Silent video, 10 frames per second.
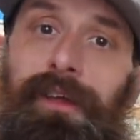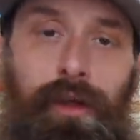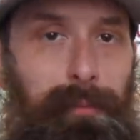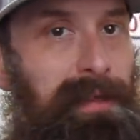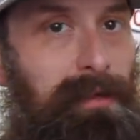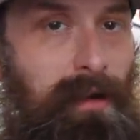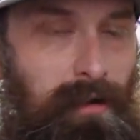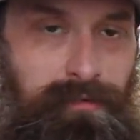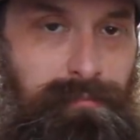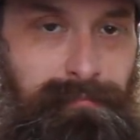European
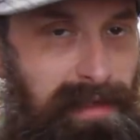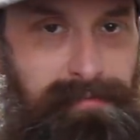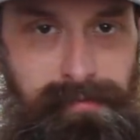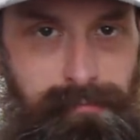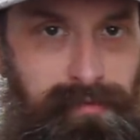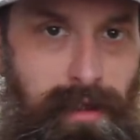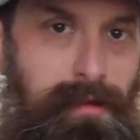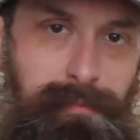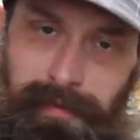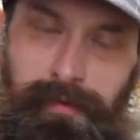cars may seem
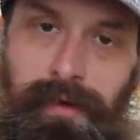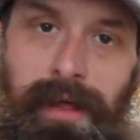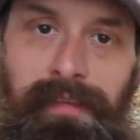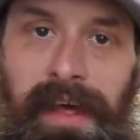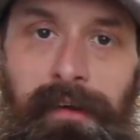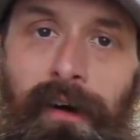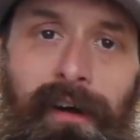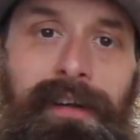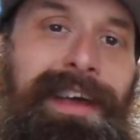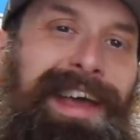scary, but they're not that
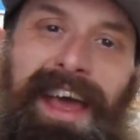hard.